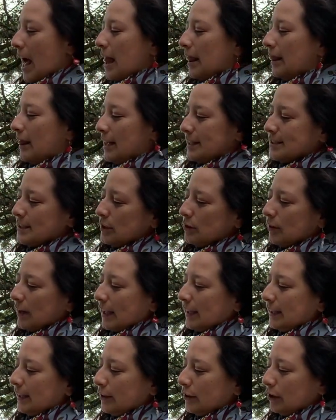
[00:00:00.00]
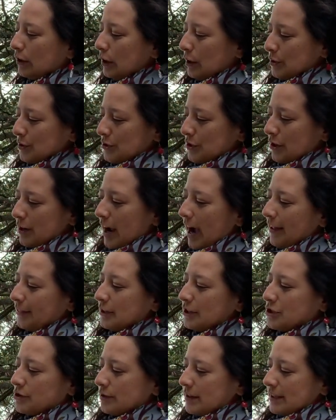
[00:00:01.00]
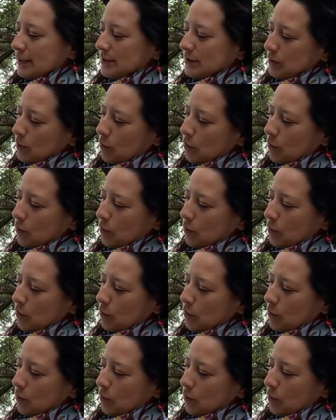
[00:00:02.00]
Let's look a little closer at the trees.